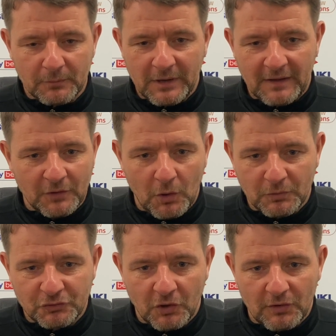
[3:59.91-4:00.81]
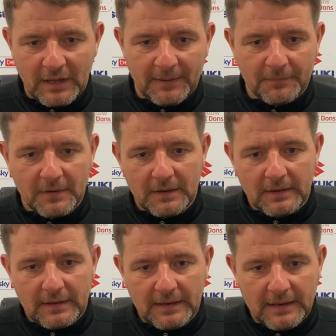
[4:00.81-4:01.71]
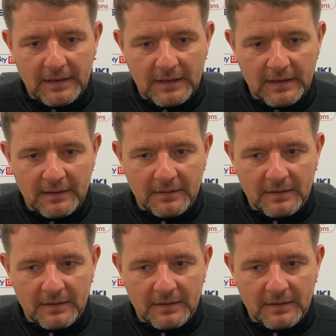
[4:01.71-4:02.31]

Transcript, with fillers: We always got that, uh,